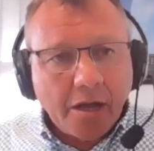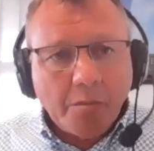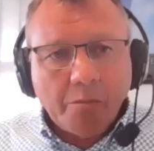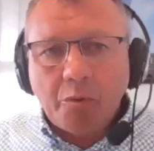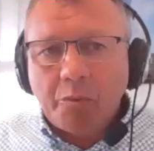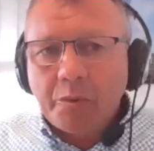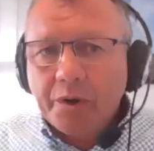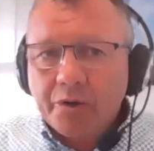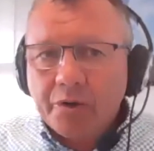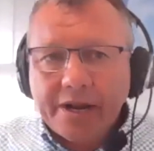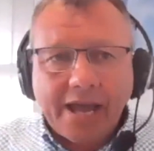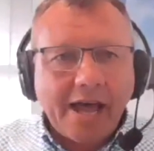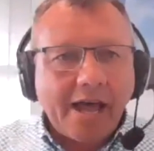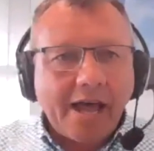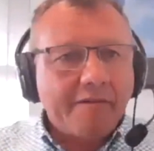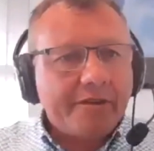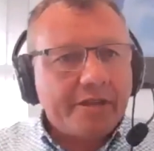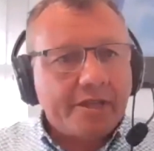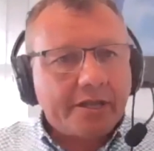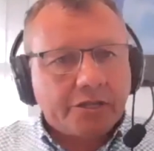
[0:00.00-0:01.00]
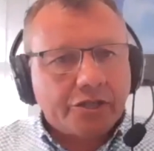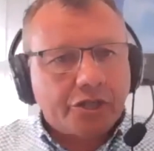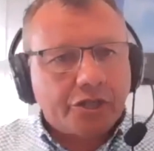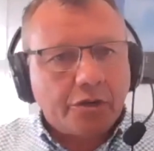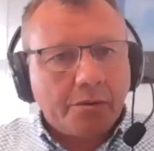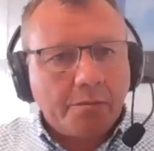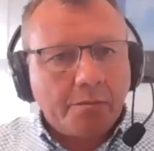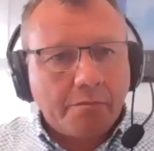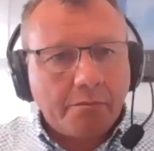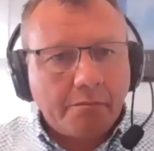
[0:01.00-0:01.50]
but we're going to have a
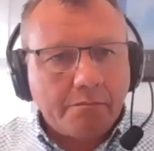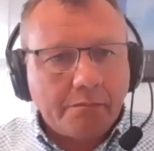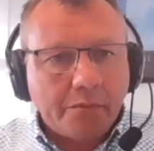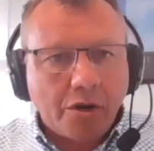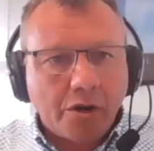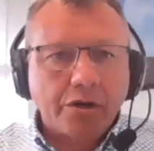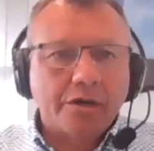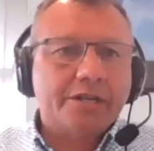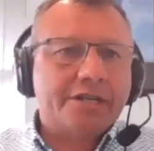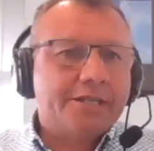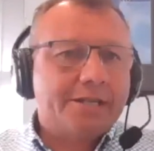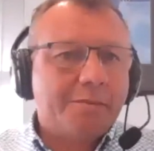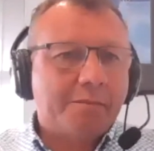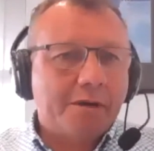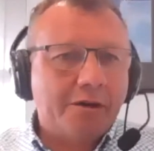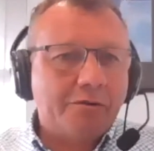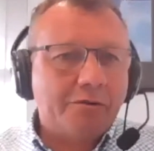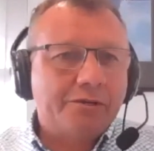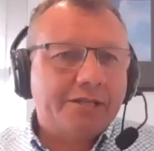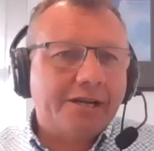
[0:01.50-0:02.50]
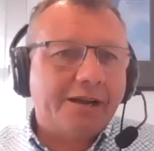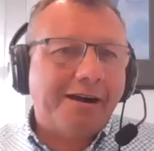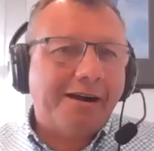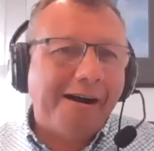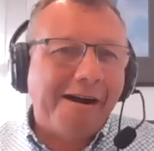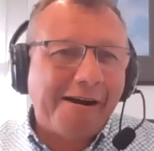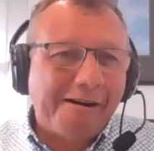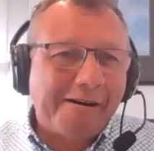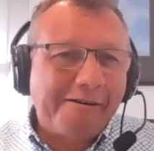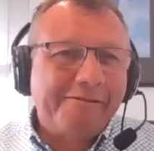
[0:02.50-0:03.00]
humongous amount
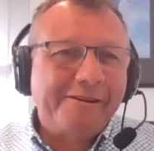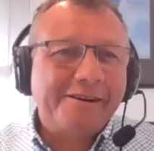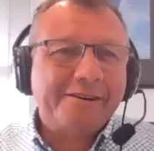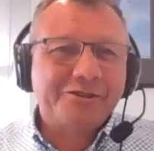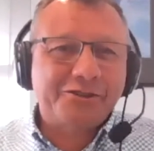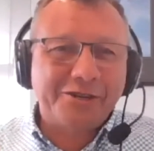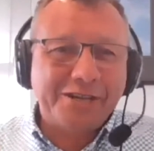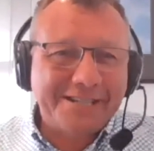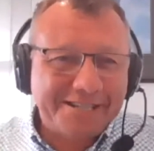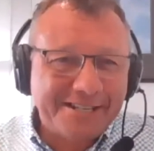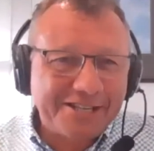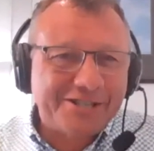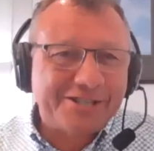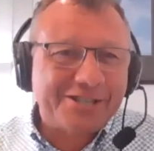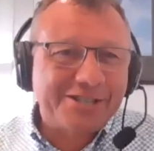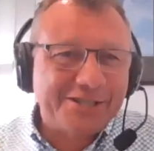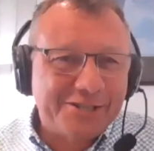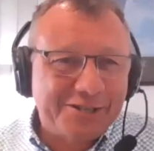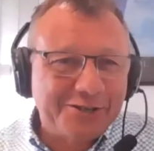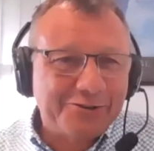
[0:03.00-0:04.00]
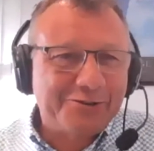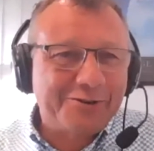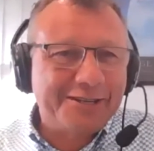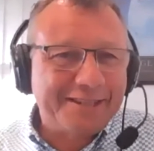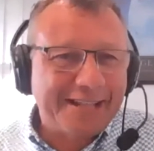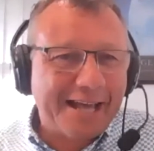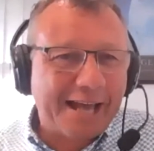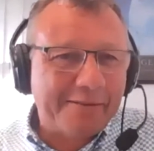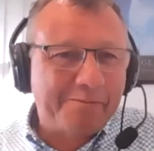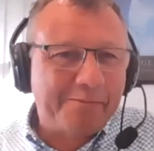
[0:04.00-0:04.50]
of transitions during
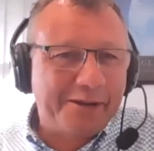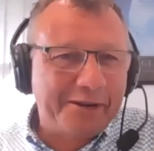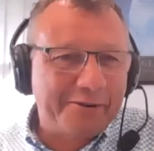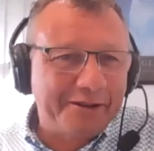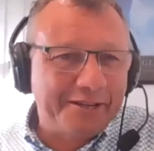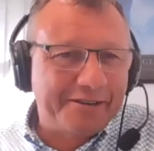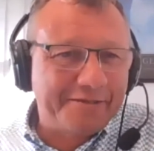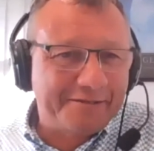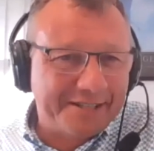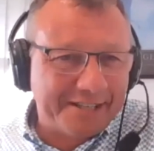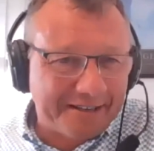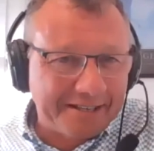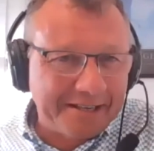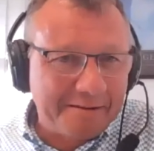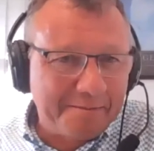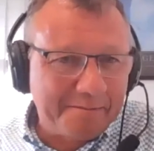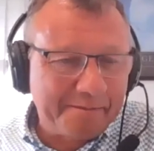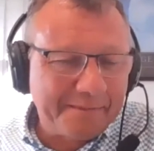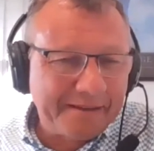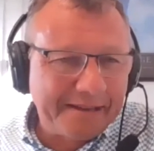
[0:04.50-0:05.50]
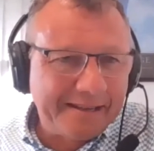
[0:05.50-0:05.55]
that period of time.